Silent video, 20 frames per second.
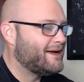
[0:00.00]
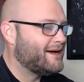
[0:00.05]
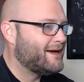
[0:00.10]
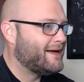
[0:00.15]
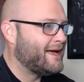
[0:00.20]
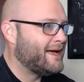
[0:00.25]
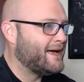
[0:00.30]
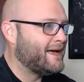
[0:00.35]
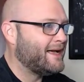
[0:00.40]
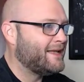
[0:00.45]

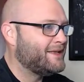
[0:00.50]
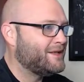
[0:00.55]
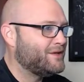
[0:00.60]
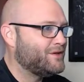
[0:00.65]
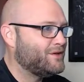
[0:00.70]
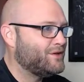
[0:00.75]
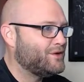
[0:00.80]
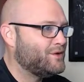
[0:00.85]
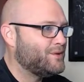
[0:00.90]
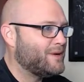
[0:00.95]
add
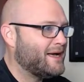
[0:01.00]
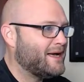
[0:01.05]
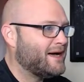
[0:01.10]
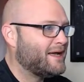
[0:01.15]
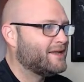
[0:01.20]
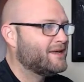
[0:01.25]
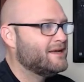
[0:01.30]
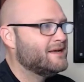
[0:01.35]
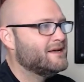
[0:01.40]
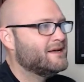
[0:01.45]
new
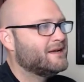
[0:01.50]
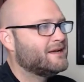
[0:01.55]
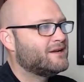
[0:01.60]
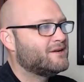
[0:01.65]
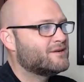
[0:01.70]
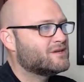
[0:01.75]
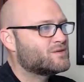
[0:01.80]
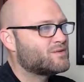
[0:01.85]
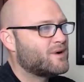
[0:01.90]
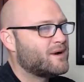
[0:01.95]
ad.
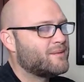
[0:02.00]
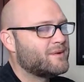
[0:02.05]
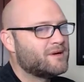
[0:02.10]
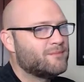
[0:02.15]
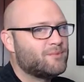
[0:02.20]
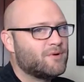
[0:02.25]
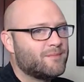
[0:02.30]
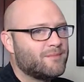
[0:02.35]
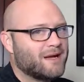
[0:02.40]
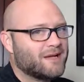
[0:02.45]
Here's where I'm going
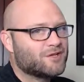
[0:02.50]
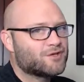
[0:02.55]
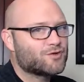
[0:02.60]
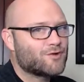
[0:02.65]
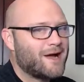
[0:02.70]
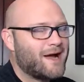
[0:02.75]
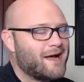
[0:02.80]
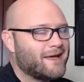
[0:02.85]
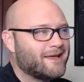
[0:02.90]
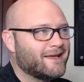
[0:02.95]
to put my
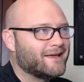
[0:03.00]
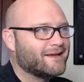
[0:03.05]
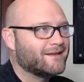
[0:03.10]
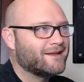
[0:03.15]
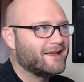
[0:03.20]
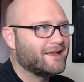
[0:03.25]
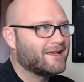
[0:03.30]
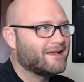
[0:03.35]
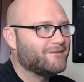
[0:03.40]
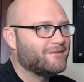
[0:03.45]
tracking
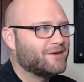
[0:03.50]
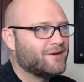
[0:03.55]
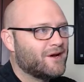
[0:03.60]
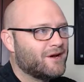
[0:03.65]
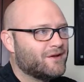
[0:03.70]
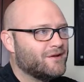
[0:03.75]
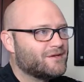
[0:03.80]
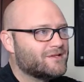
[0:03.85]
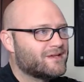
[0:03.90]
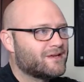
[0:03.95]
link. If you're
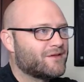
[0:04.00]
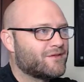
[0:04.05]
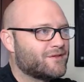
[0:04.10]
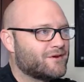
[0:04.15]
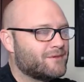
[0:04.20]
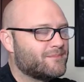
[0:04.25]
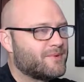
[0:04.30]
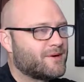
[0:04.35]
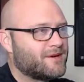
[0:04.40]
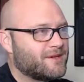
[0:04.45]
not using a
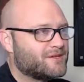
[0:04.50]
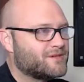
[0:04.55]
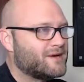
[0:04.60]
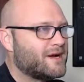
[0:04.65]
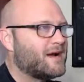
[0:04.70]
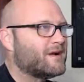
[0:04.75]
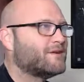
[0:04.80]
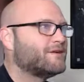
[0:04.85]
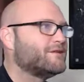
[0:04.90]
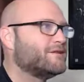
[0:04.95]
third-party
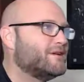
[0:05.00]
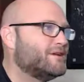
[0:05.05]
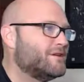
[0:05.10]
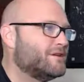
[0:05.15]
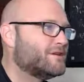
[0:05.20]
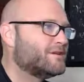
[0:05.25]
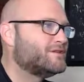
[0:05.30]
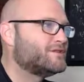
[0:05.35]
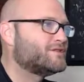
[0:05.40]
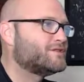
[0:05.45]
tracker, then
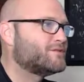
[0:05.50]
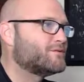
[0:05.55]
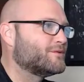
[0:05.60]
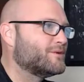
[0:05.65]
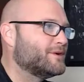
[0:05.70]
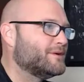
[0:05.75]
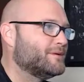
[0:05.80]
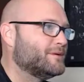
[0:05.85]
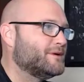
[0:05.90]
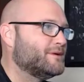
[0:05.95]
you're
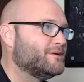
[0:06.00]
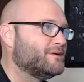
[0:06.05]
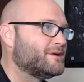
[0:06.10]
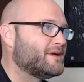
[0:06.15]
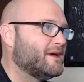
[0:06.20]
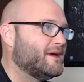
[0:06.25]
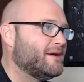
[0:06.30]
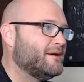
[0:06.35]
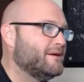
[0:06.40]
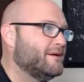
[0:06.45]
screwed,
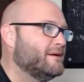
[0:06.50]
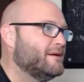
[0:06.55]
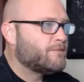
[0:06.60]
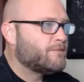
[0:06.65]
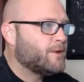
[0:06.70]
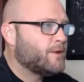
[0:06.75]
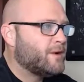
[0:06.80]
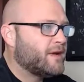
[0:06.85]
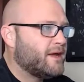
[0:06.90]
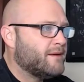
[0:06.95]
okay?
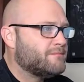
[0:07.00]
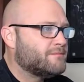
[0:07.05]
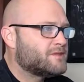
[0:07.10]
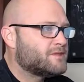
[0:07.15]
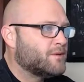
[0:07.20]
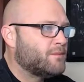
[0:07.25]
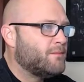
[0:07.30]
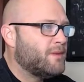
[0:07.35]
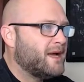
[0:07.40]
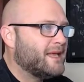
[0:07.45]
Okay,
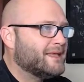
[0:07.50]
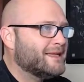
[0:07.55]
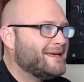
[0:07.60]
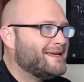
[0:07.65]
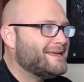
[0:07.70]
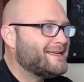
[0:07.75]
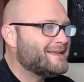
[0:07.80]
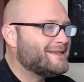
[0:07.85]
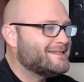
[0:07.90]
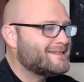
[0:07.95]
so my
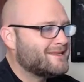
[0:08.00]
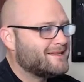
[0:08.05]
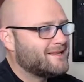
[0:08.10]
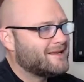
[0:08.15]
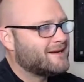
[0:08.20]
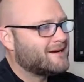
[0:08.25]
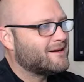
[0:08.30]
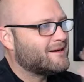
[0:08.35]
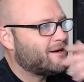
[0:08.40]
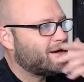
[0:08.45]
link is in
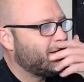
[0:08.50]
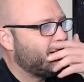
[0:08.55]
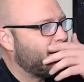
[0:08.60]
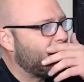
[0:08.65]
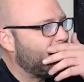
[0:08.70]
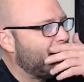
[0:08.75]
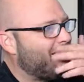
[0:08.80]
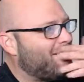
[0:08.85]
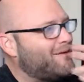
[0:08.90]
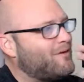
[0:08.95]
there.
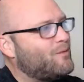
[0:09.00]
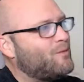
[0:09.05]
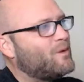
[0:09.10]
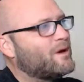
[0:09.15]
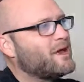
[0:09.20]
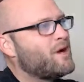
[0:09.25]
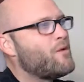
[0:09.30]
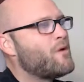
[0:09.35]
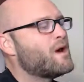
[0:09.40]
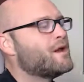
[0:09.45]
Now
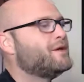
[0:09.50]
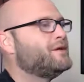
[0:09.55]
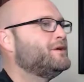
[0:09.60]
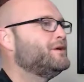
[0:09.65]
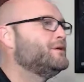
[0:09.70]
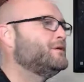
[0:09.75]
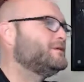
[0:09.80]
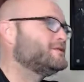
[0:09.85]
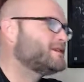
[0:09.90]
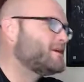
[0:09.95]
what I want to
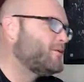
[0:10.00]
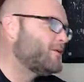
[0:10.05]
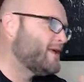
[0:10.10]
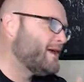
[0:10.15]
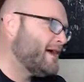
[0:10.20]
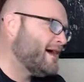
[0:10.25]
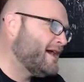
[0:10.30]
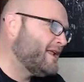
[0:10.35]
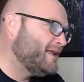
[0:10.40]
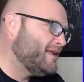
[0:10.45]
do is I want
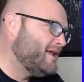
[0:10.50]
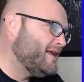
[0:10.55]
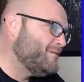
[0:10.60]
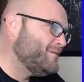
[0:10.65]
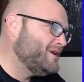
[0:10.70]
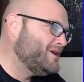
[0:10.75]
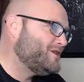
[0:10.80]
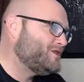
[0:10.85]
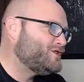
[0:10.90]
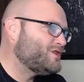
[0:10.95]
to add an
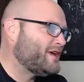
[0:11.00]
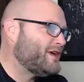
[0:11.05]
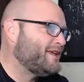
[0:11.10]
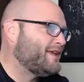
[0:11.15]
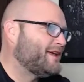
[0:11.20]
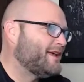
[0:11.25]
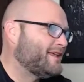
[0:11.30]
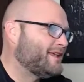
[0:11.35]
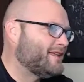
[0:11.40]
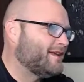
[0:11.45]
image and
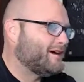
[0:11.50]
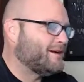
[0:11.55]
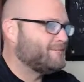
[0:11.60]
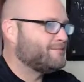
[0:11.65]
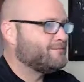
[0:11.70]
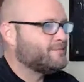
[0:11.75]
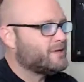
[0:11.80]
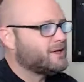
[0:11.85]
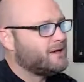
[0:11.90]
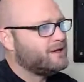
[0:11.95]
a headline,
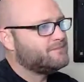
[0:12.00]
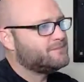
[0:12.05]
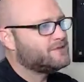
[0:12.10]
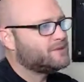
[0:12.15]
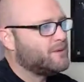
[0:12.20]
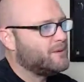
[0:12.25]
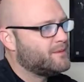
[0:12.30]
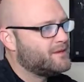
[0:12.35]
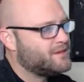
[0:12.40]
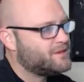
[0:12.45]
okay?
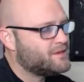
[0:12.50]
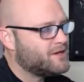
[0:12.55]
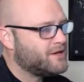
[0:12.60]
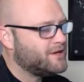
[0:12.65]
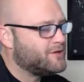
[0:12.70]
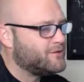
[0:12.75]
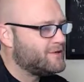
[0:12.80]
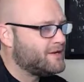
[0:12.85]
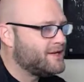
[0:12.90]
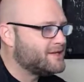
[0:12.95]
So I'm going to try
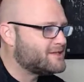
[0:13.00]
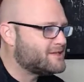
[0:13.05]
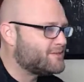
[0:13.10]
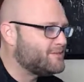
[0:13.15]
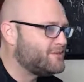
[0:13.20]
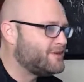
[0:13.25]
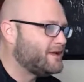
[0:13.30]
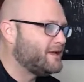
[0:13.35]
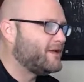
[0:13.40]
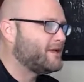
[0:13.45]
and create
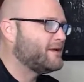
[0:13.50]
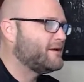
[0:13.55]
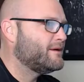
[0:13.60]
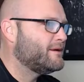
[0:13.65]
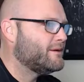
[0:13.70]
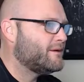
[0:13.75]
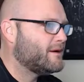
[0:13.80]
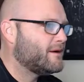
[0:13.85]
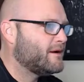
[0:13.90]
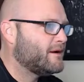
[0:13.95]
something
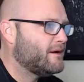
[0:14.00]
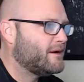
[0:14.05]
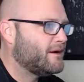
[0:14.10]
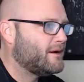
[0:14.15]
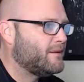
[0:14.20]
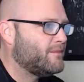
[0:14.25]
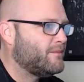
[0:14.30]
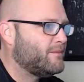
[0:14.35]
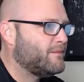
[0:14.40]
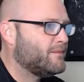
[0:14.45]

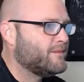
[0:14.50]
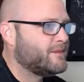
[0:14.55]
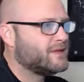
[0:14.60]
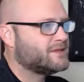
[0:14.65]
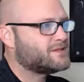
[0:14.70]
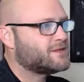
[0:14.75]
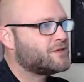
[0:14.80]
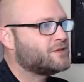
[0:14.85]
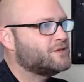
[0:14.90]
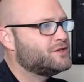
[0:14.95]

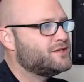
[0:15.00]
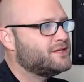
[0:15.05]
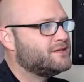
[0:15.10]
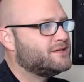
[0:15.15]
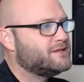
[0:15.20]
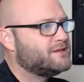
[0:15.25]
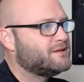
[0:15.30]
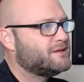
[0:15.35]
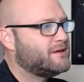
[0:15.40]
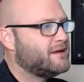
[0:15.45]
that's
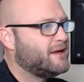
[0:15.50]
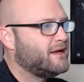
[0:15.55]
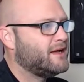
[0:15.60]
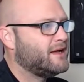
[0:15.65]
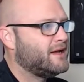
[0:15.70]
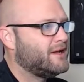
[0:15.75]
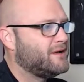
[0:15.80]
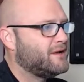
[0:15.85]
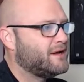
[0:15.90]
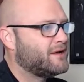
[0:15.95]
urgent,
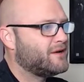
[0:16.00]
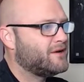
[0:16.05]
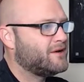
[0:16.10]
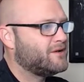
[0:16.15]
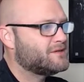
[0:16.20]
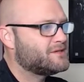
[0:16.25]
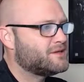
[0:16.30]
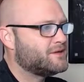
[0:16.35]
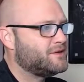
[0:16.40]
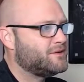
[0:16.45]
and I can
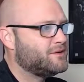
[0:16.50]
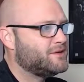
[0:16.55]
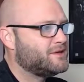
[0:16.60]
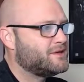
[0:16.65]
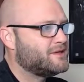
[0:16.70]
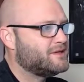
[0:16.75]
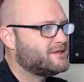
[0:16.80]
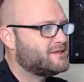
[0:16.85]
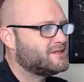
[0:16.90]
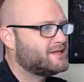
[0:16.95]
also, you
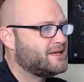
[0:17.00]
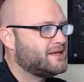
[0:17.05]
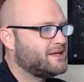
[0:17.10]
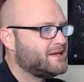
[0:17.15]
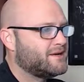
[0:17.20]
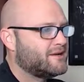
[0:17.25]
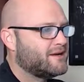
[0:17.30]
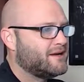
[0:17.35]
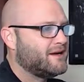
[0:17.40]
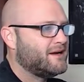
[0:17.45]
can see
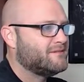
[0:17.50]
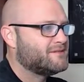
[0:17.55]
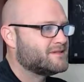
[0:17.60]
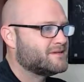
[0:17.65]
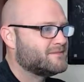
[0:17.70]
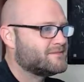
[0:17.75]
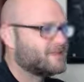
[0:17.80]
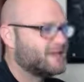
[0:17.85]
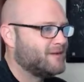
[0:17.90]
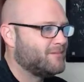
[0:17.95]
here, I have
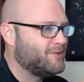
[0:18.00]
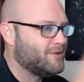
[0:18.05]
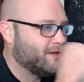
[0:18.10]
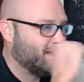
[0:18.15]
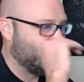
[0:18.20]
some sample